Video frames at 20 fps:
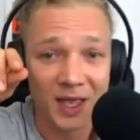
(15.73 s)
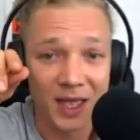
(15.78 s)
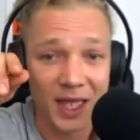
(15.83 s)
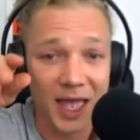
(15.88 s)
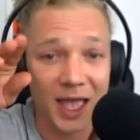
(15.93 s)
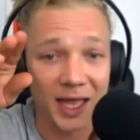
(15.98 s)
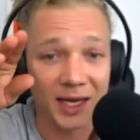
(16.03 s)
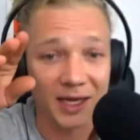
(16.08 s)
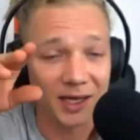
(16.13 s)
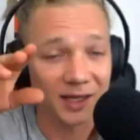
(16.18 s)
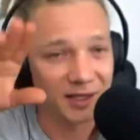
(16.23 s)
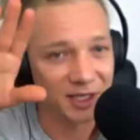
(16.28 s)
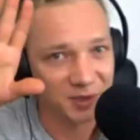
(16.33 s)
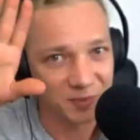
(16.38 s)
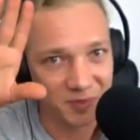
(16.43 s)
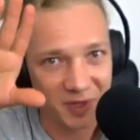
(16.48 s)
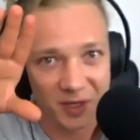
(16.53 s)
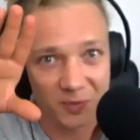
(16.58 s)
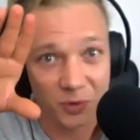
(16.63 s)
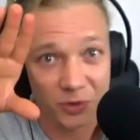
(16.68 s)
and there's
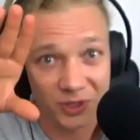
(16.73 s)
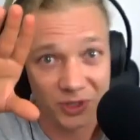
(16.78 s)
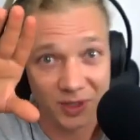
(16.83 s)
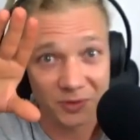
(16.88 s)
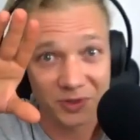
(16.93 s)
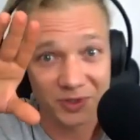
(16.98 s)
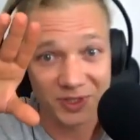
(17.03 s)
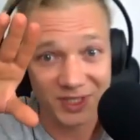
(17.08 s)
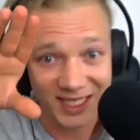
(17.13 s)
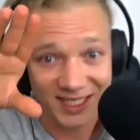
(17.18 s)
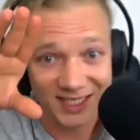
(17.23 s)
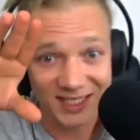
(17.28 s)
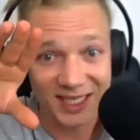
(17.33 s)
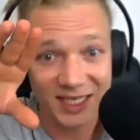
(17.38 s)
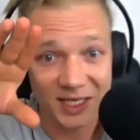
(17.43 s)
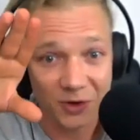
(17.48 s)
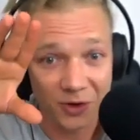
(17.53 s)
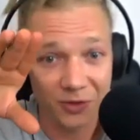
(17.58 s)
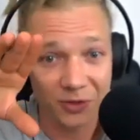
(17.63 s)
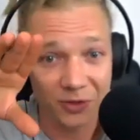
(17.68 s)
plenty more WCC
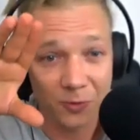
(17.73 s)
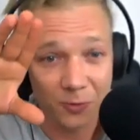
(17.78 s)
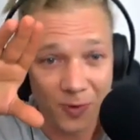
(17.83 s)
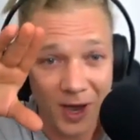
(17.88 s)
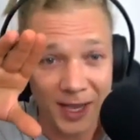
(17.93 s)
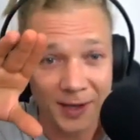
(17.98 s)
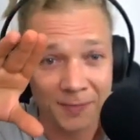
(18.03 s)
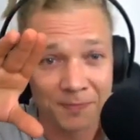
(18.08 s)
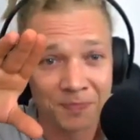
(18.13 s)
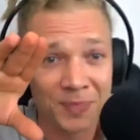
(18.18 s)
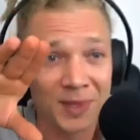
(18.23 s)
on the way.